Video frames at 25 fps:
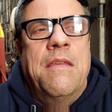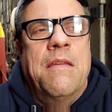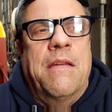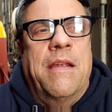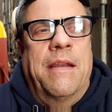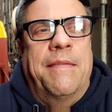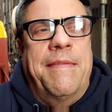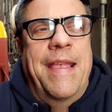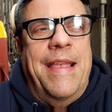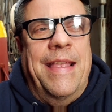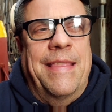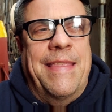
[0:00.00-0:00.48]

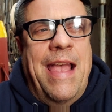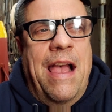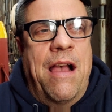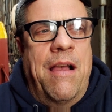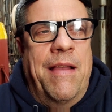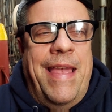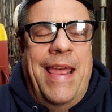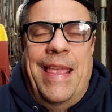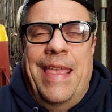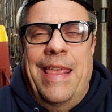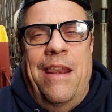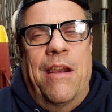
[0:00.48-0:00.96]
Gotta take it
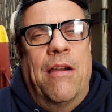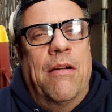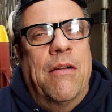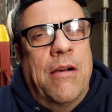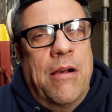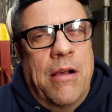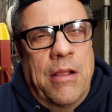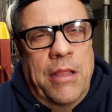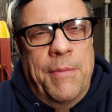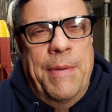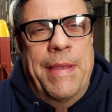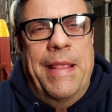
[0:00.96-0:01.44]
down. I gotta get it
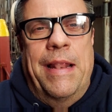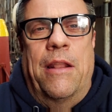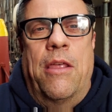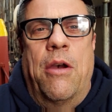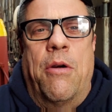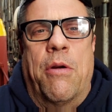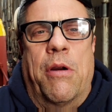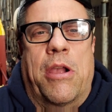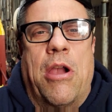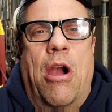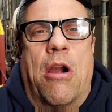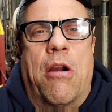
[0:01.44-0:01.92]
all the way to the
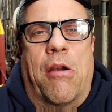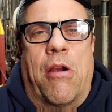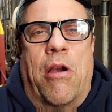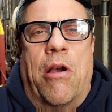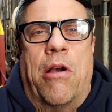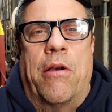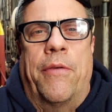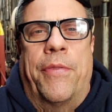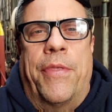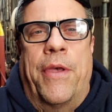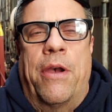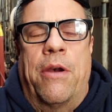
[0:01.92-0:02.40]
lower cargo
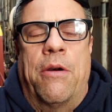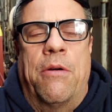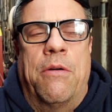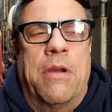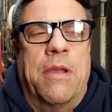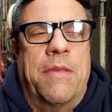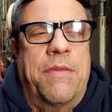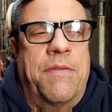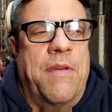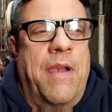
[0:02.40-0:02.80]
hold though.